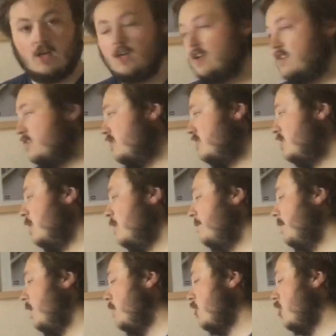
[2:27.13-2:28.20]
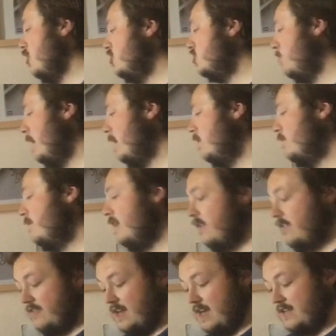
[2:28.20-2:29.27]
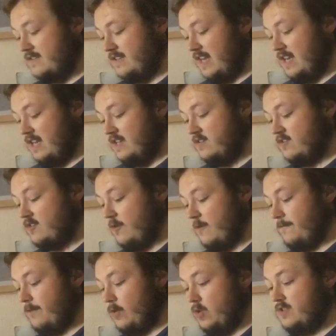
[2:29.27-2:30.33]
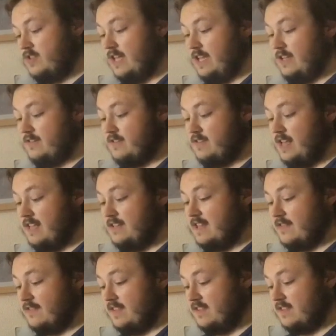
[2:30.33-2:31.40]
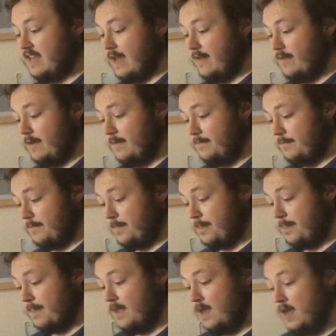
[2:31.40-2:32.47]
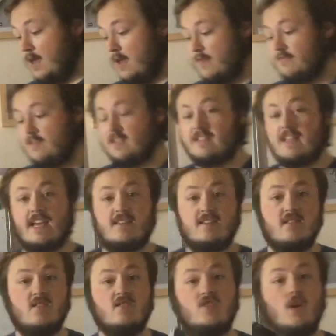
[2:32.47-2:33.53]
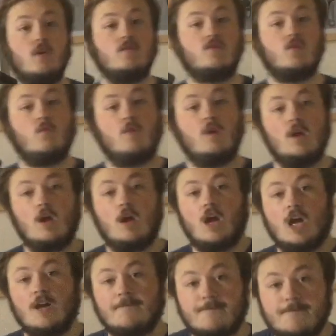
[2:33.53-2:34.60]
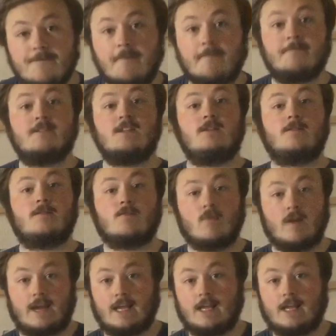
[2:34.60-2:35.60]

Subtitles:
So far we've got a 12, a 13 and 2 14s. So let's add these together. This gets us a total of 53.